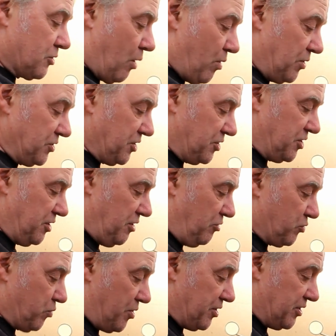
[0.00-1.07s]
So I wanted to
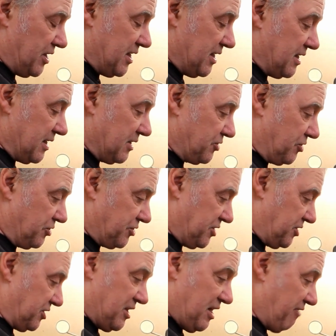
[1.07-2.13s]
use one of these just to
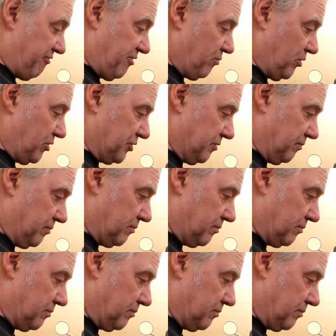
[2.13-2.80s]
see if it would